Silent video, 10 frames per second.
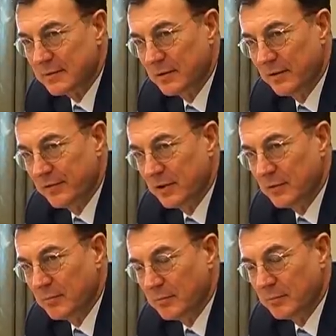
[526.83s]
You
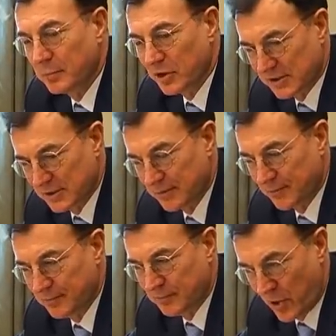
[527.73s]
have Buddhist
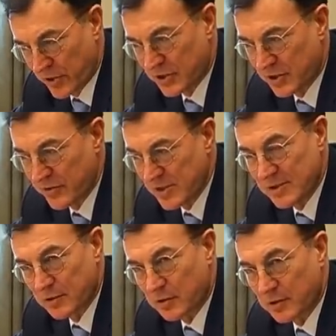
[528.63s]

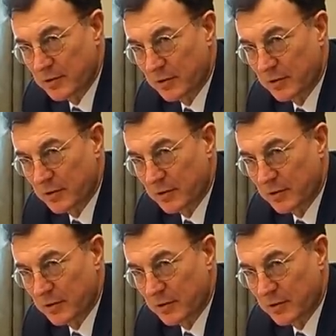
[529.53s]
monasteries or